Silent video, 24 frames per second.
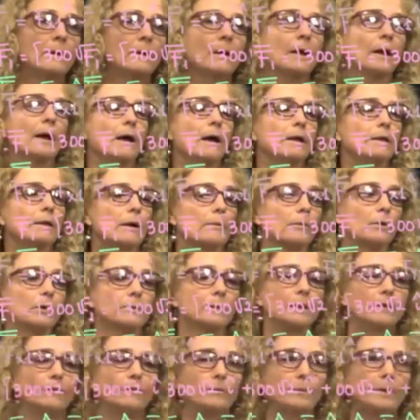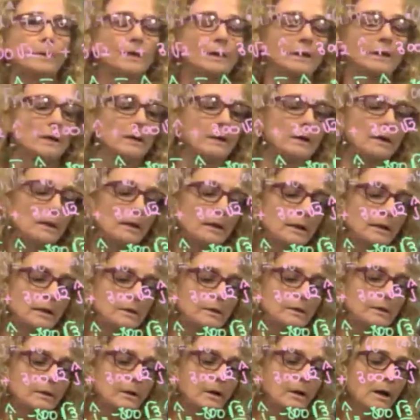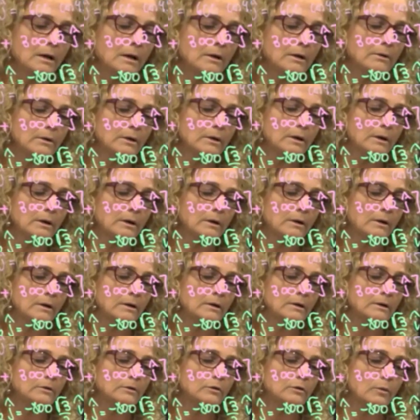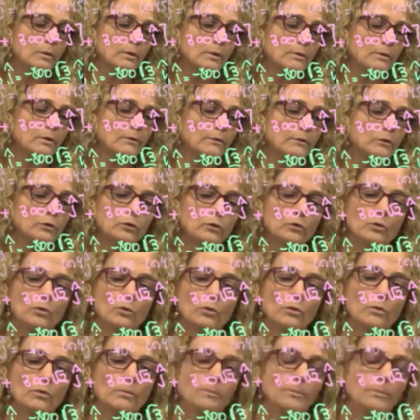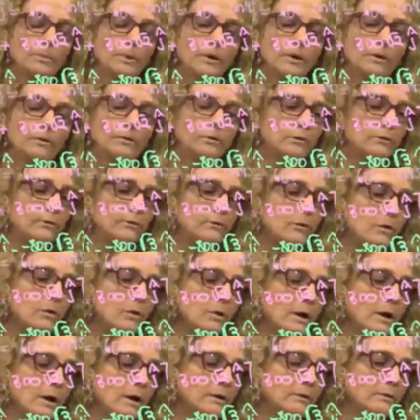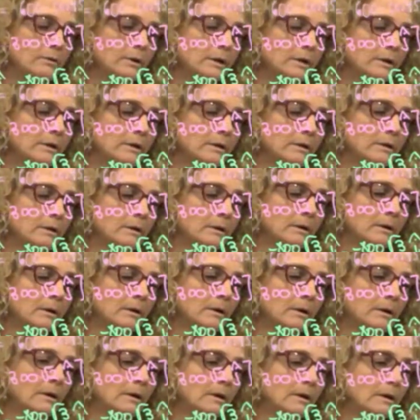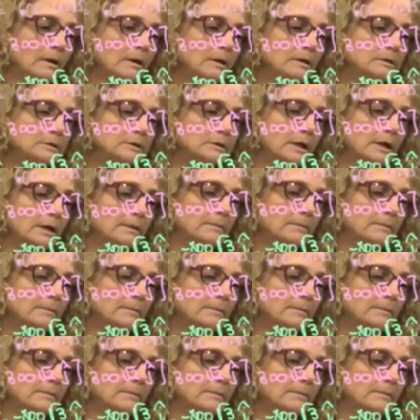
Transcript: and that will give me 300 square root of 2 plus 400 in J.